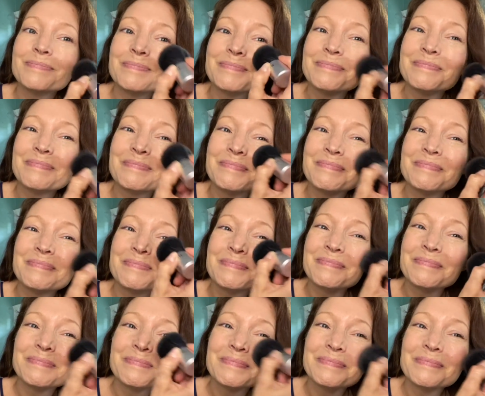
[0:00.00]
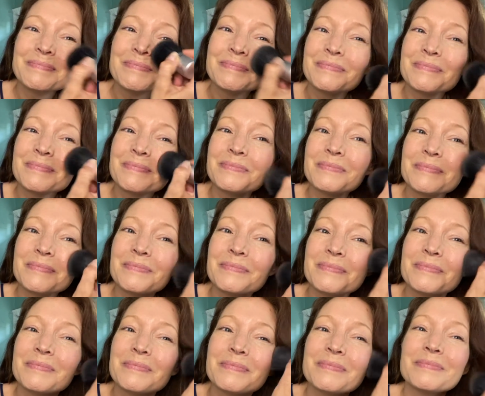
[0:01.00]

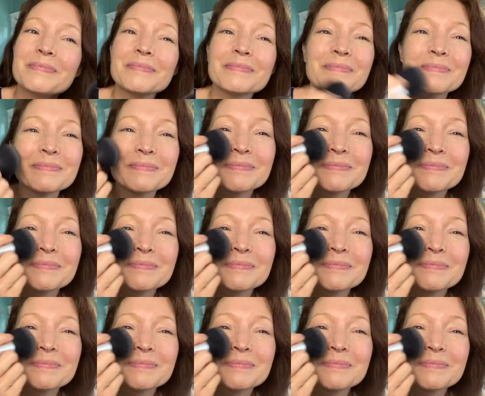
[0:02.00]
(no one is talking)